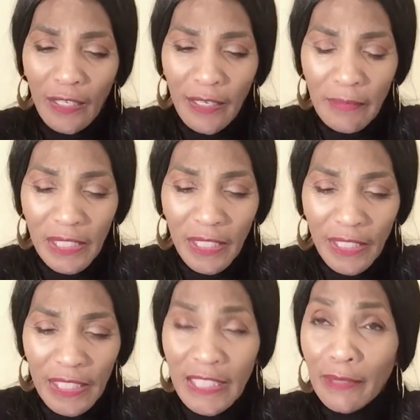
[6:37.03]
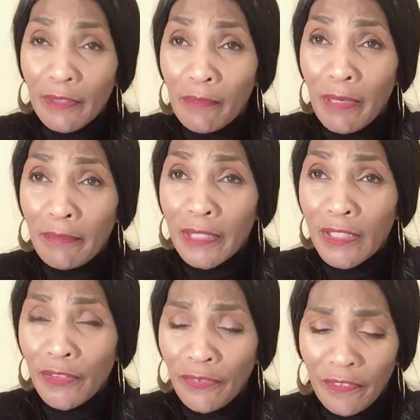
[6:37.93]
Let me tell you something about Miss
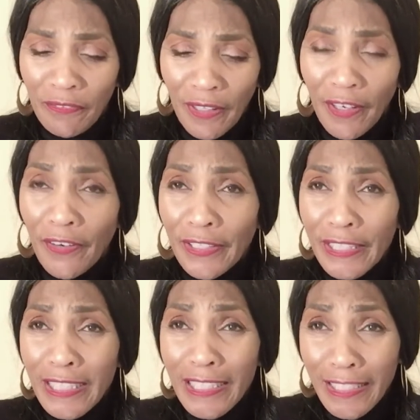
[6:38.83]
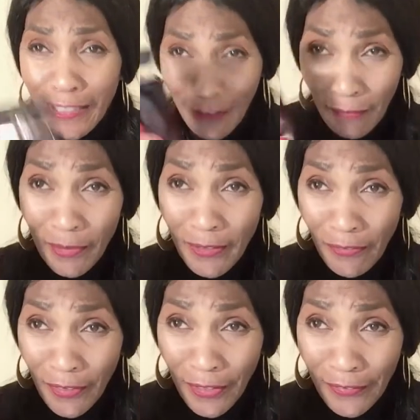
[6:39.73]
Sofia Vergara. This is a celebrity
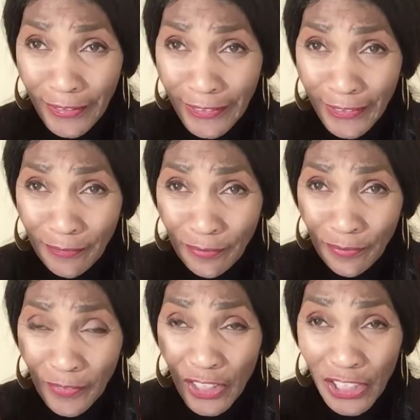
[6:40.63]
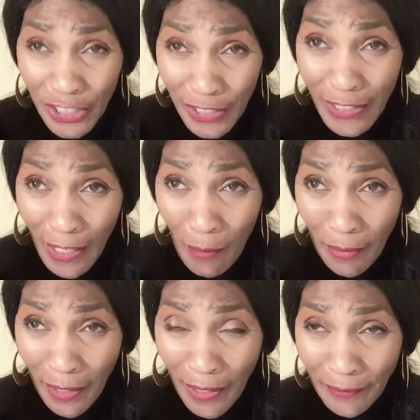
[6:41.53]
fragrance. She's a
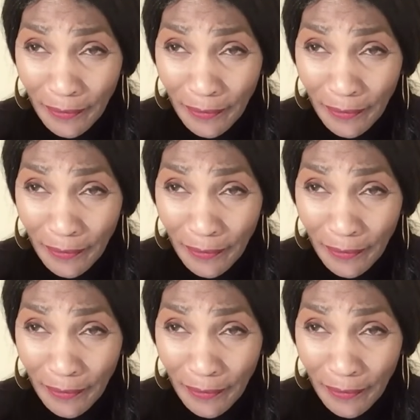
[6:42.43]
celebrity.